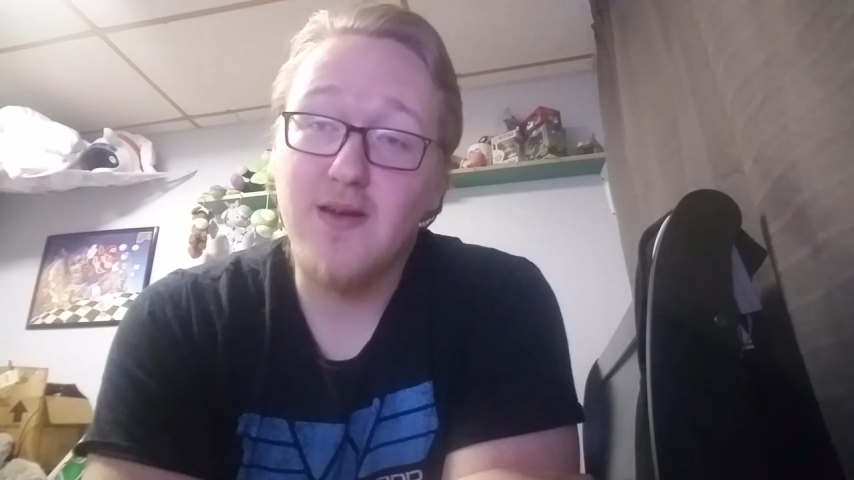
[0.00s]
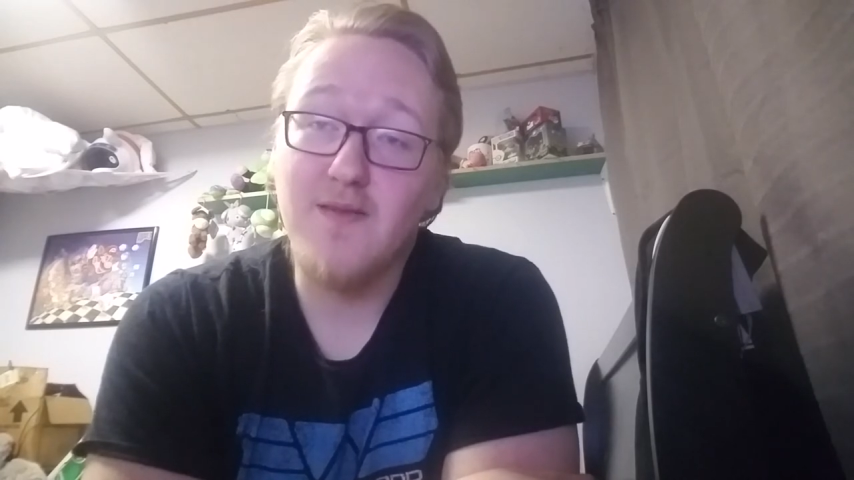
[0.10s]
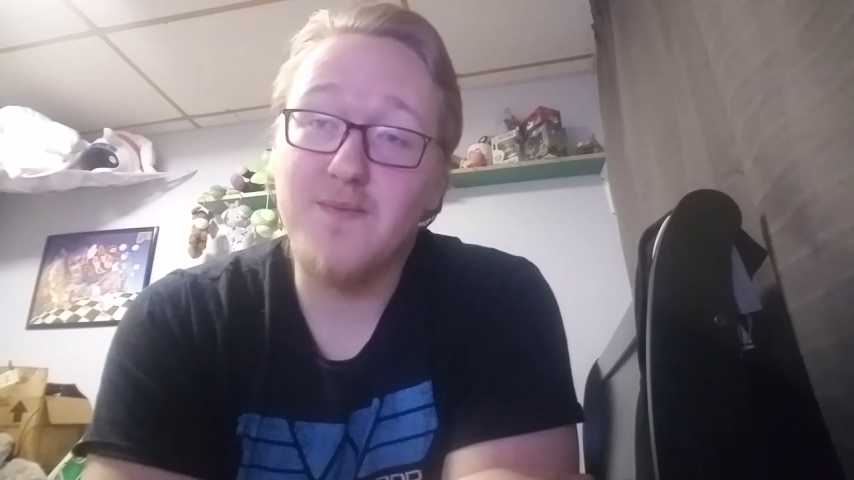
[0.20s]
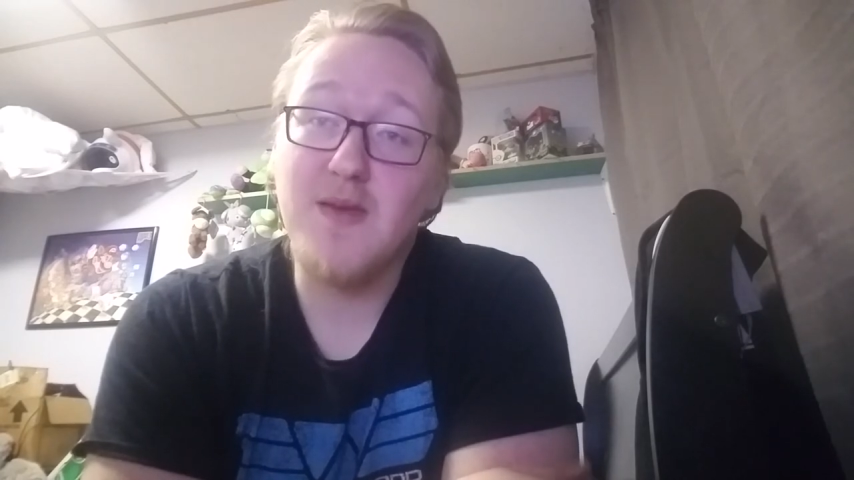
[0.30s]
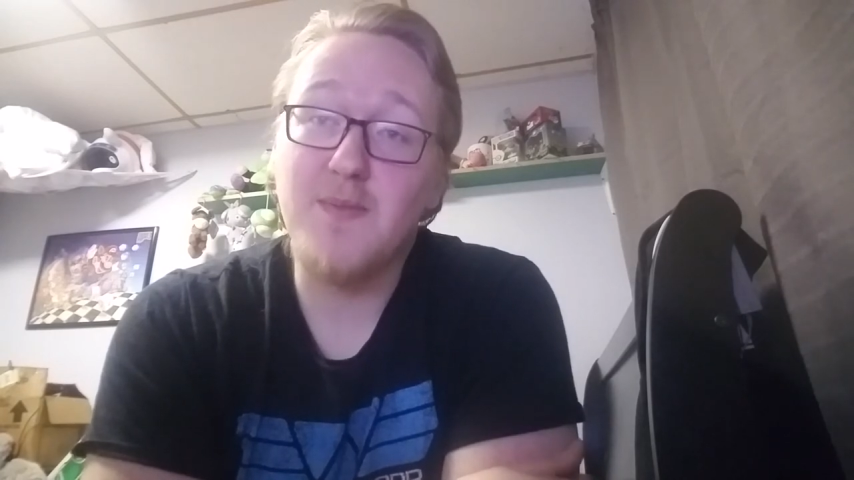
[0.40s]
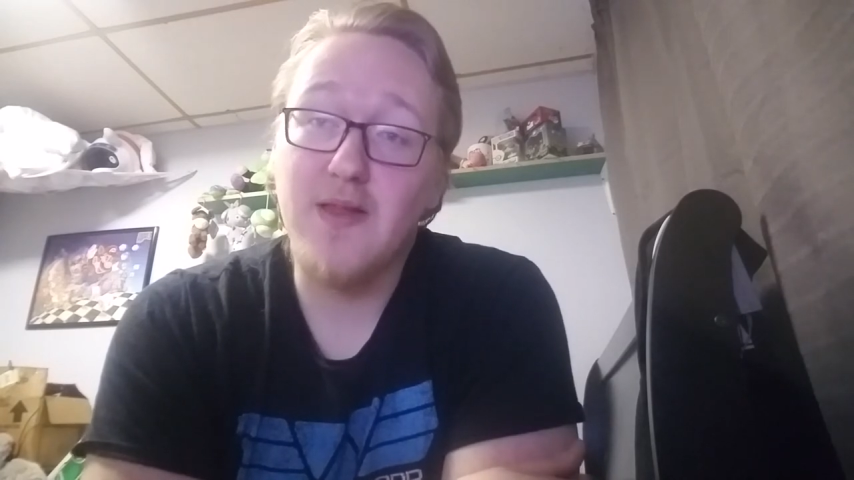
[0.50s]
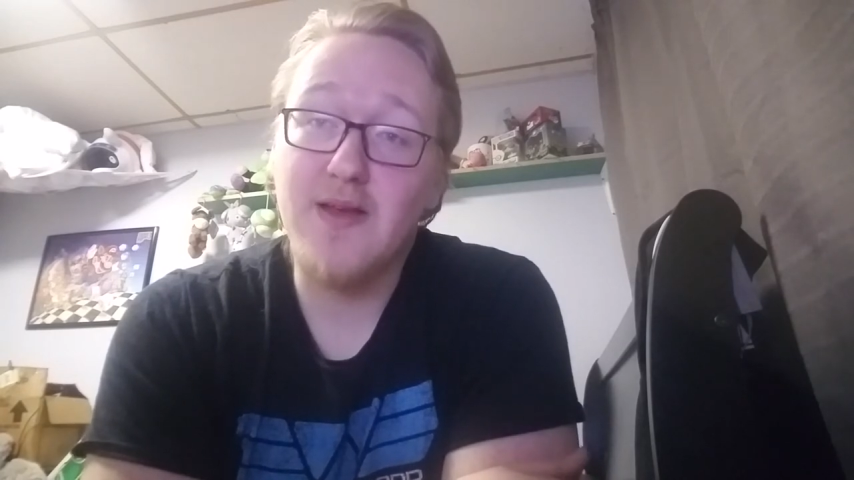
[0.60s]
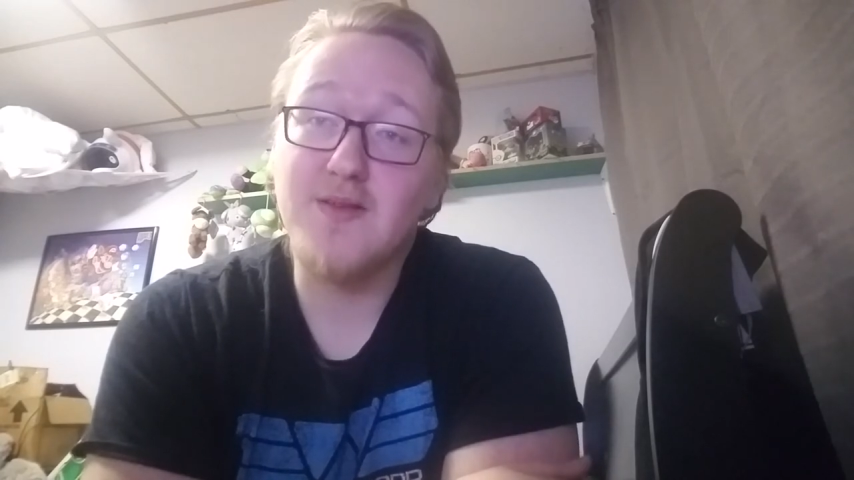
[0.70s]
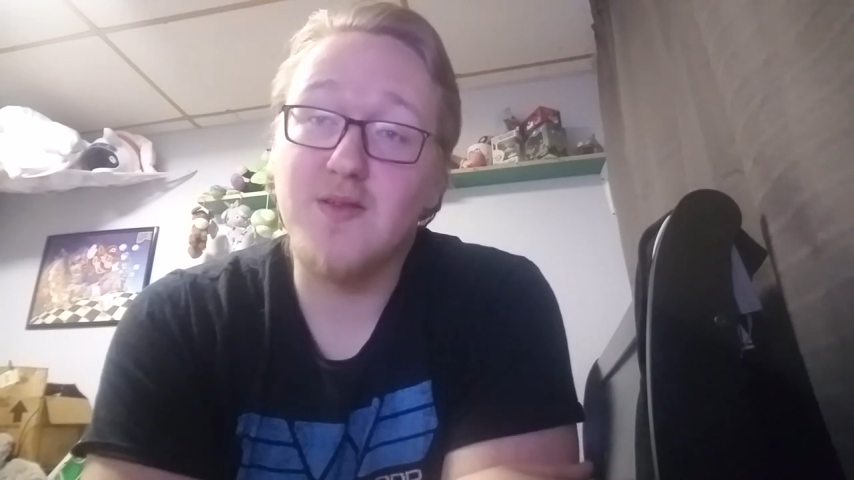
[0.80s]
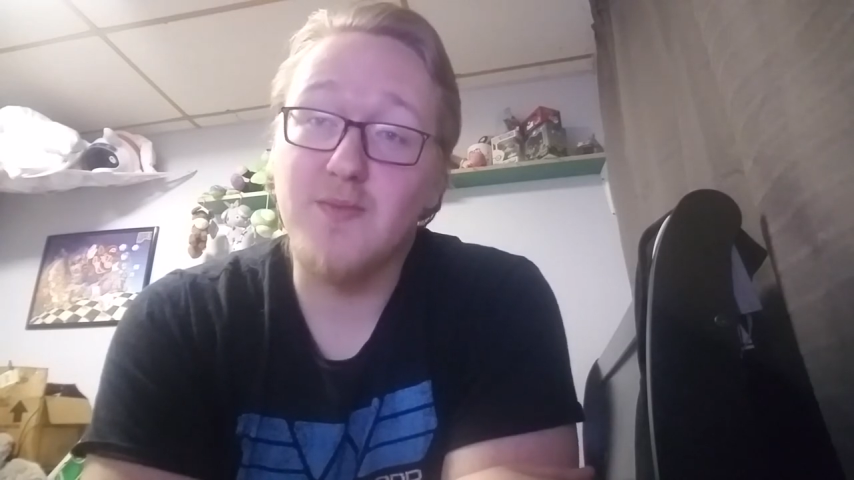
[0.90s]
of me
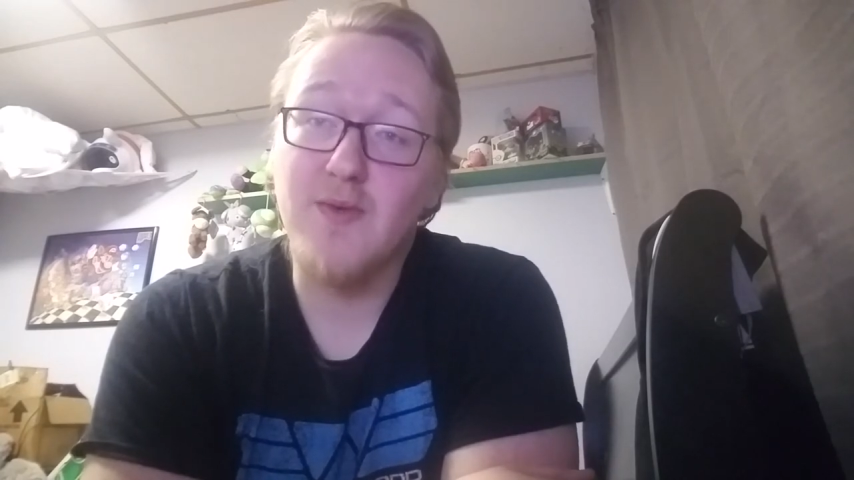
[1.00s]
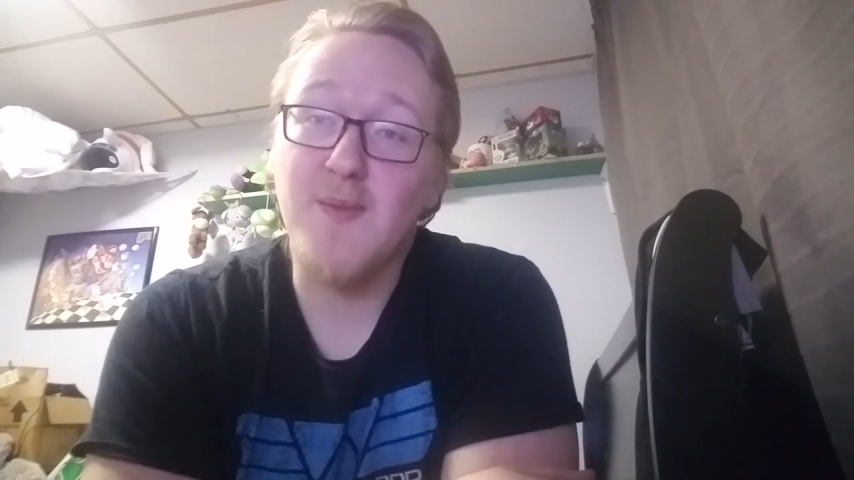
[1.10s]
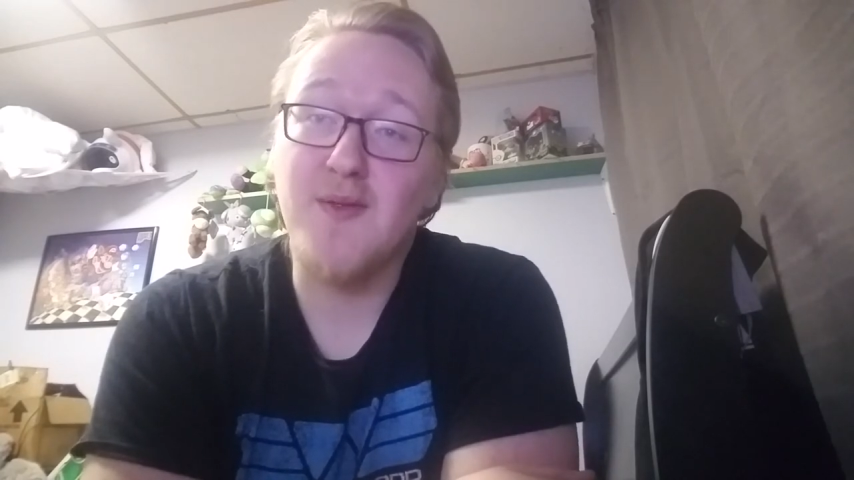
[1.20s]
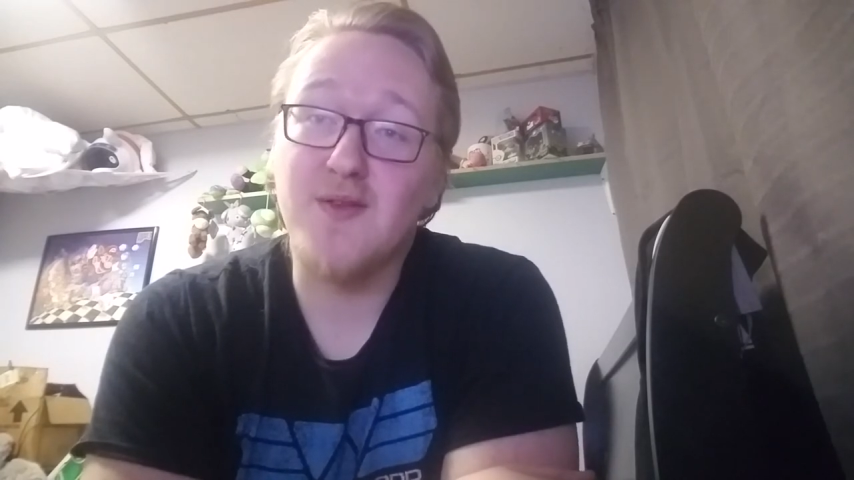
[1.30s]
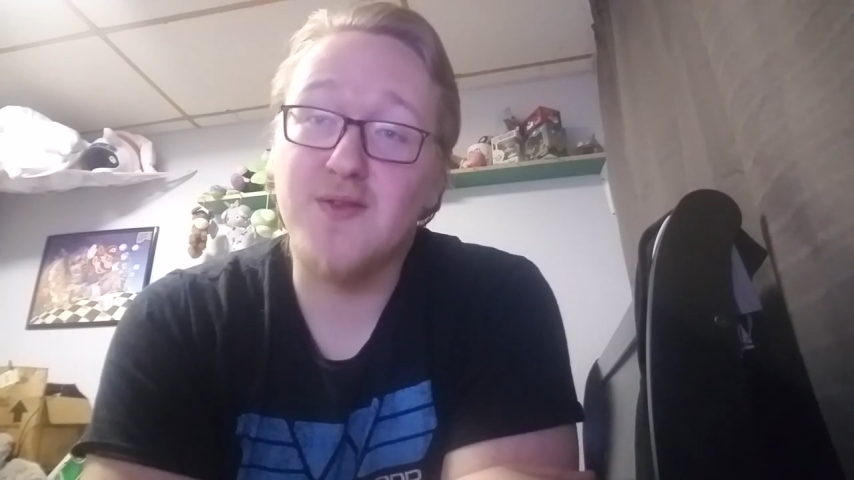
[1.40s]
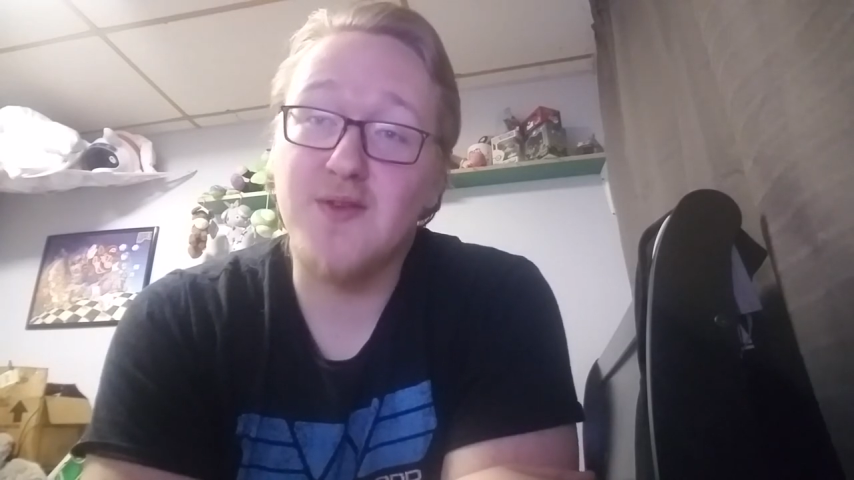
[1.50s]
playing Super Mario Bros.